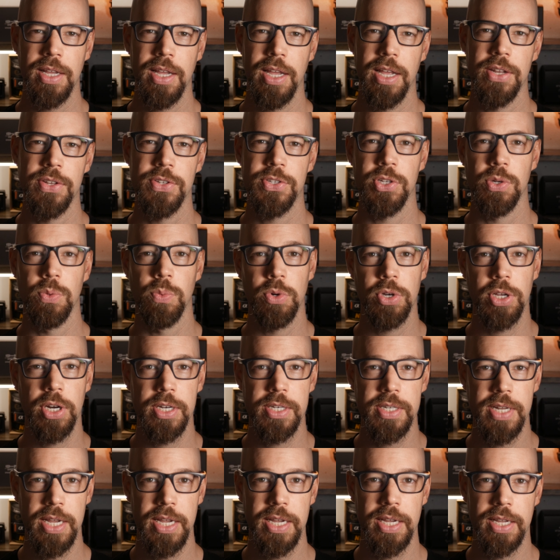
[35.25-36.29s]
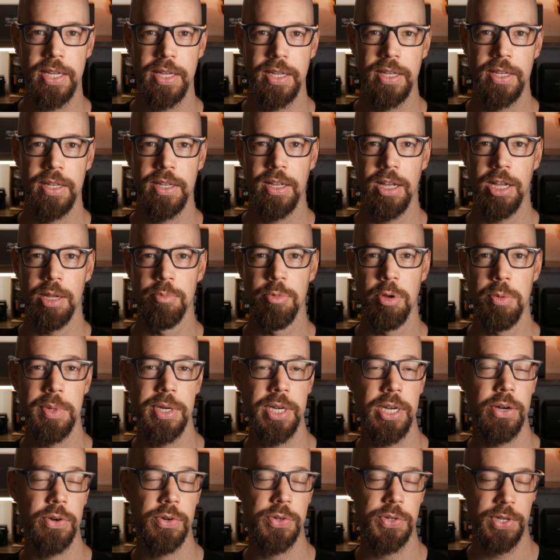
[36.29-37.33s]
And so we're going to take a
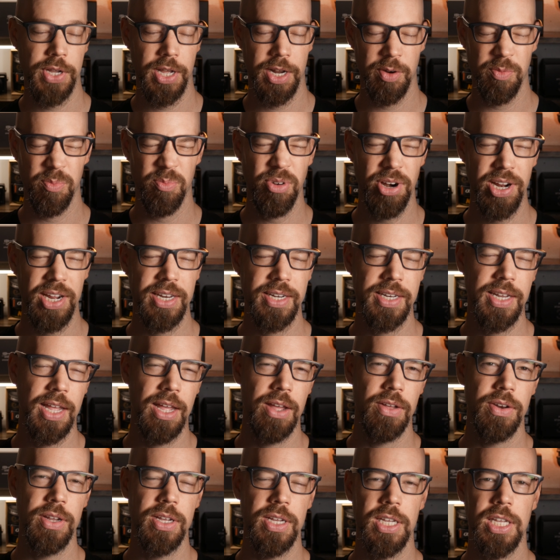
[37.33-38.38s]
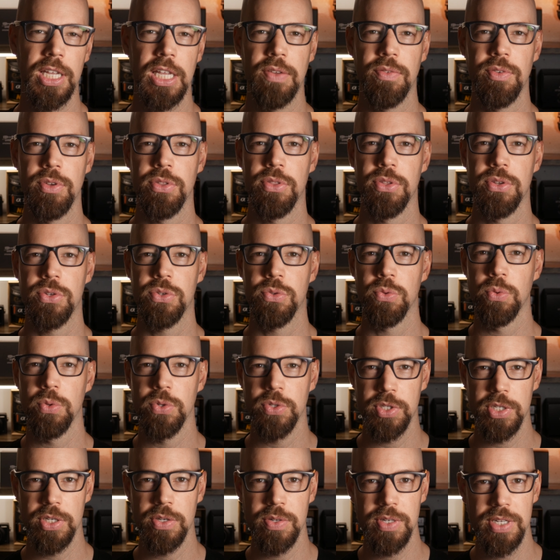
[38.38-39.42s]
moment here to kind of break it down and give you the
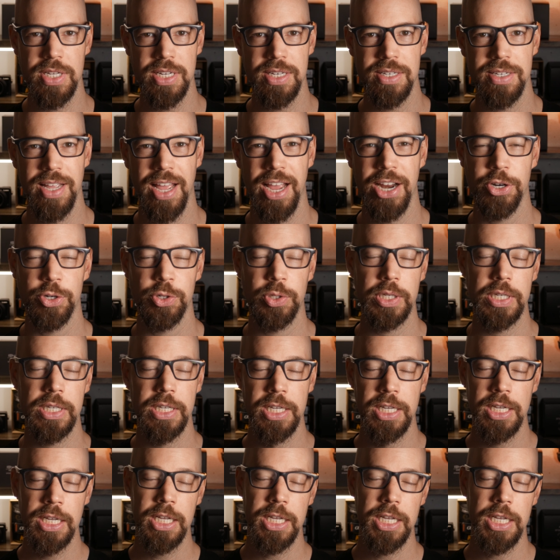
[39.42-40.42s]
tools that you need to actually